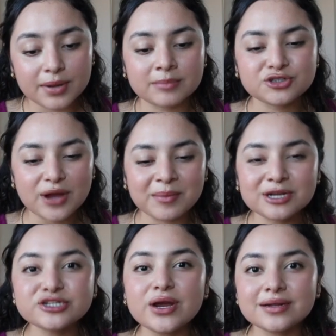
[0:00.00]
but I'm
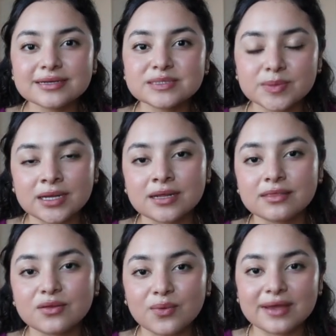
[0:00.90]
gonna try to explain
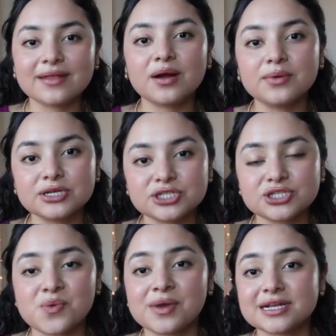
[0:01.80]
it the way that I wish
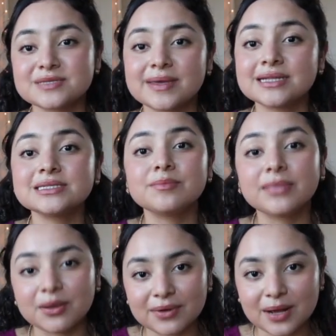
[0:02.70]
someone explained it to
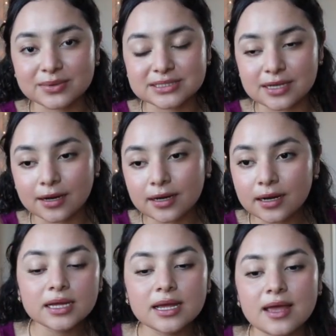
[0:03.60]
me when I was
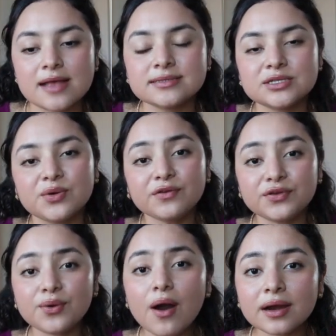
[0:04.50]
younger. And so
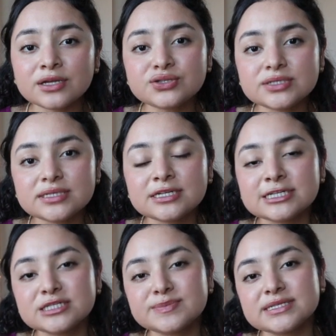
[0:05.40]
if you are interested in
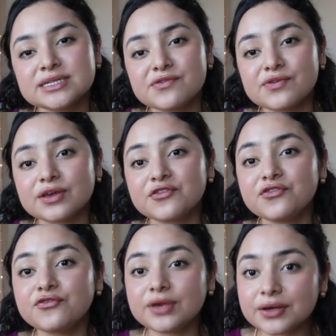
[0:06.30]
a specific
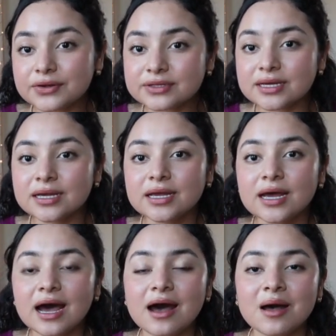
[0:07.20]
field,
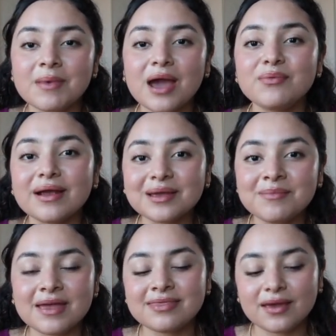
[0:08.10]
I
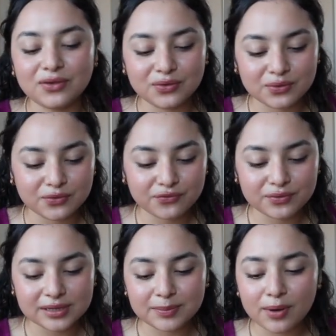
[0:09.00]
recommend that you
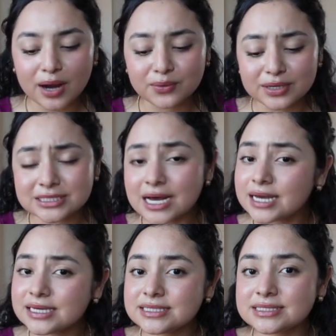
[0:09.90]
really
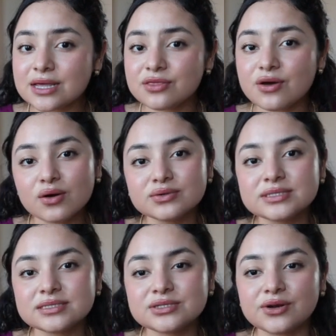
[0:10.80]
prioritize those
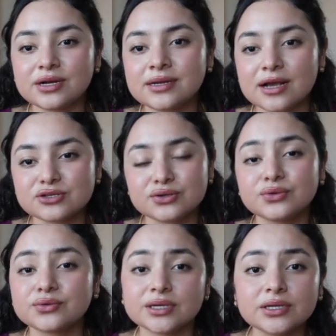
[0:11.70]
certain
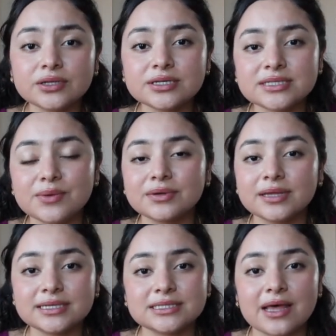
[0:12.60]
extracurriculars that
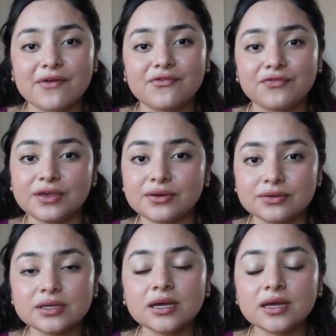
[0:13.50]
relate to that field